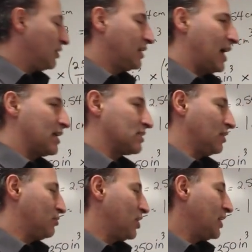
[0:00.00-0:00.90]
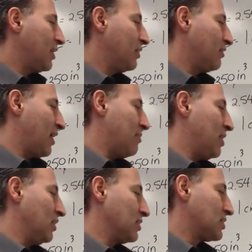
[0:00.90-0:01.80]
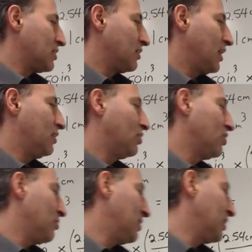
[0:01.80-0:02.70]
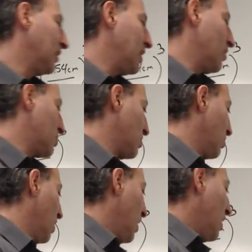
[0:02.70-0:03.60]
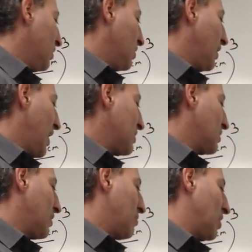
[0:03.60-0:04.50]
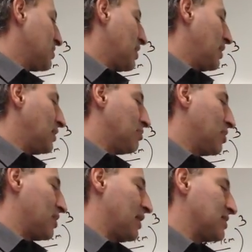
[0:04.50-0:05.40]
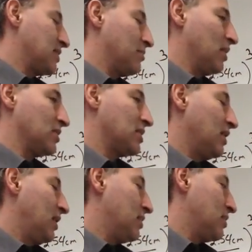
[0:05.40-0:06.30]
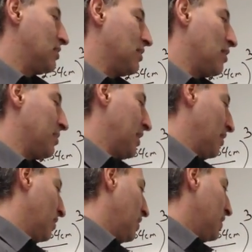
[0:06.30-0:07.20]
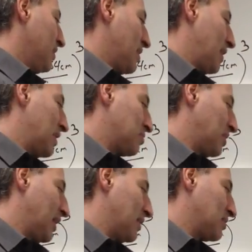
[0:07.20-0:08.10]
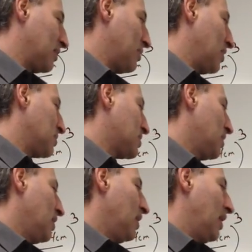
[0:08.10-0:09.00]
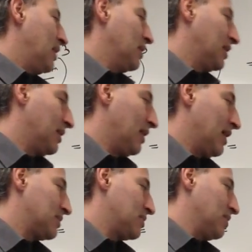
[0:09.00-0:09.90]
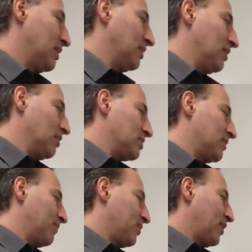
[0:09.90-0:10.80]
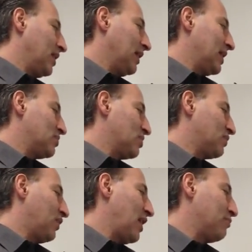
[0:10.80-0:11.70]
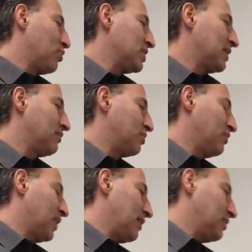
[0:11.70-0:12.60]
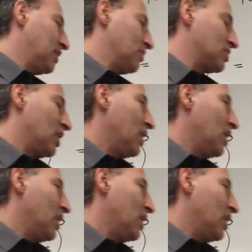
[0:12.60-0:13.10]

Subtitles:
cancel. I'm trying to get rid of mLs and turn them into liters. So to cancel mLs, I need to put 1,000 mLs in the denominator. That allows me to cancel mLs, and I'll get an answer in liters. Final answer is 5.735 liters.